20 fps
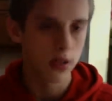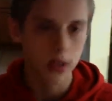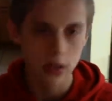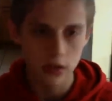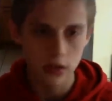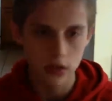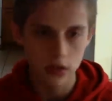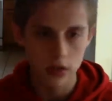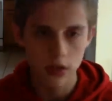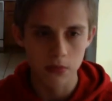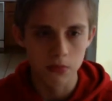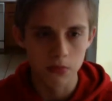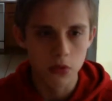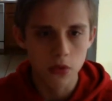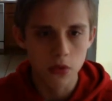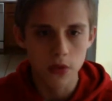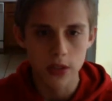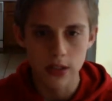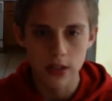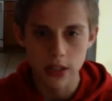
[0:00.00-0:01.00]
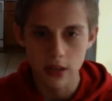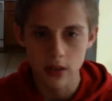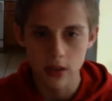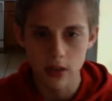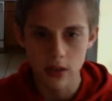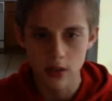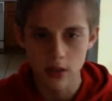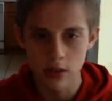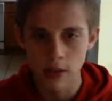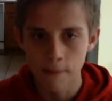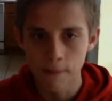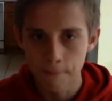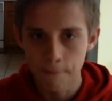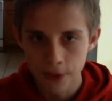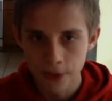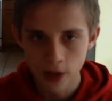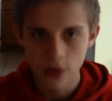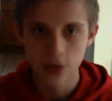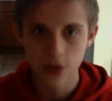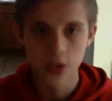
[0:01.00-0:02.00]
These are just movies that are just
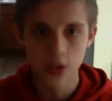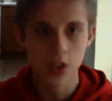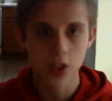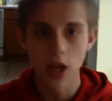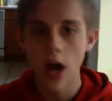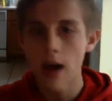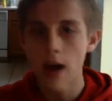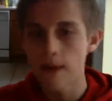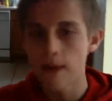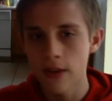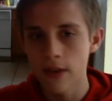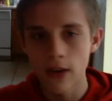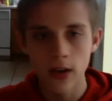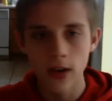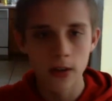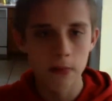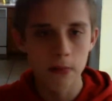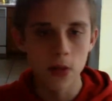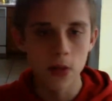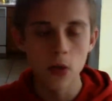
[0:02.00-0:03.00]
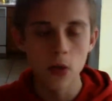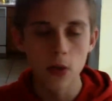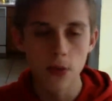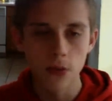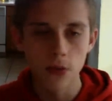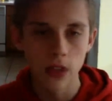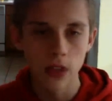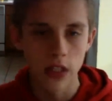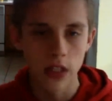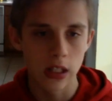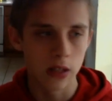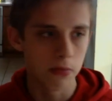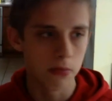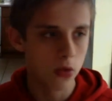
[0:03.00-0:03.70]
shot very beautifully.